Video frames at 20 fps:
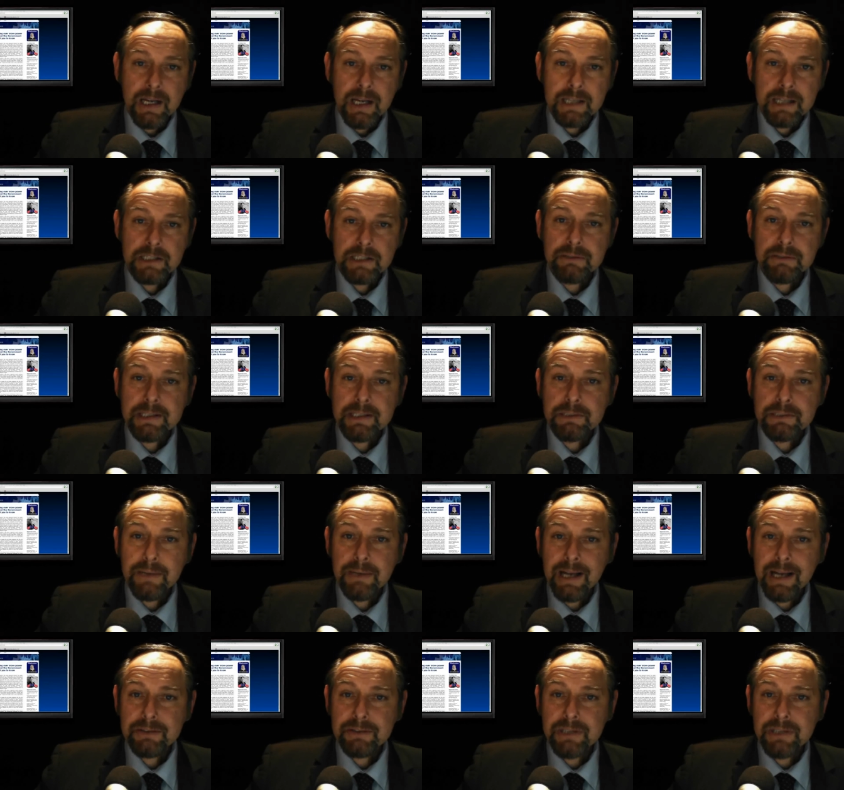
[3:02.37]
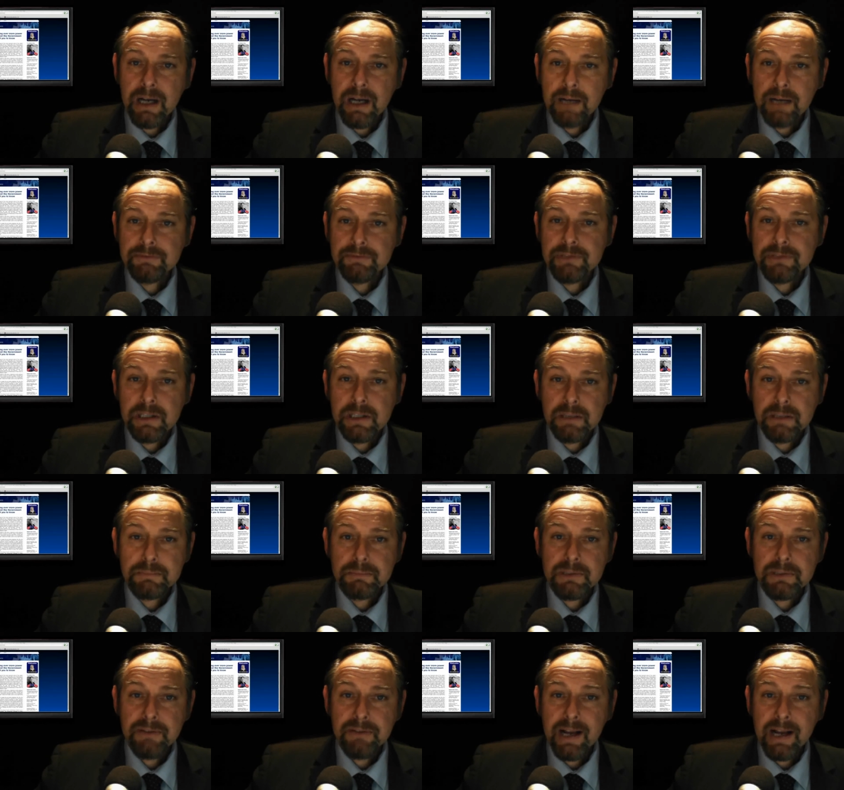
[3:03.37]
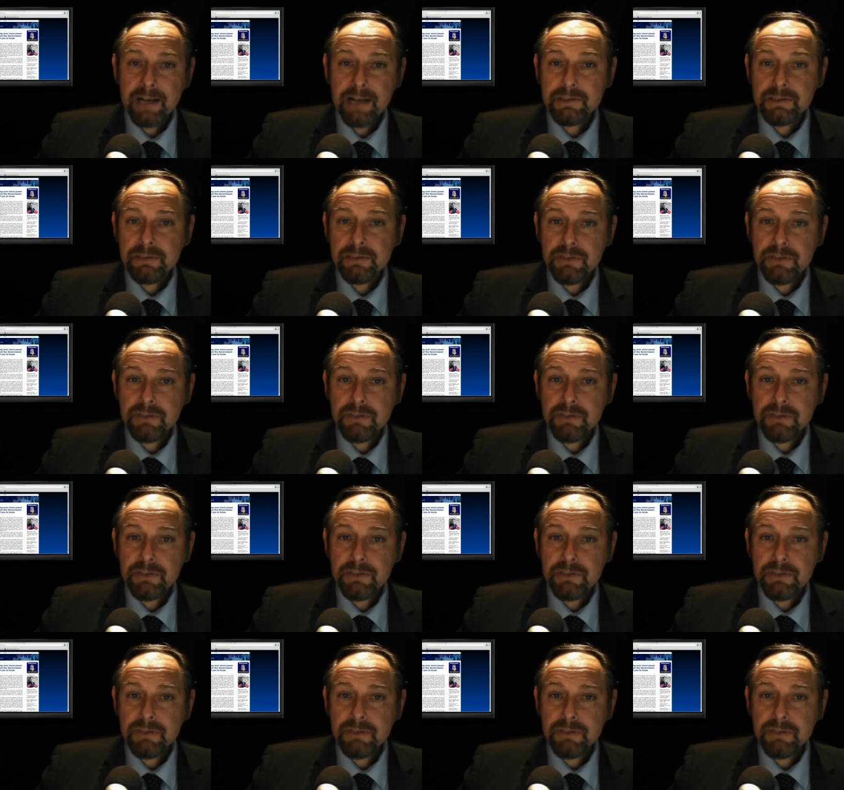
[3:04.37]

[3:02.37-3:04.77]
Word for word: and agreed to allow time for a number of House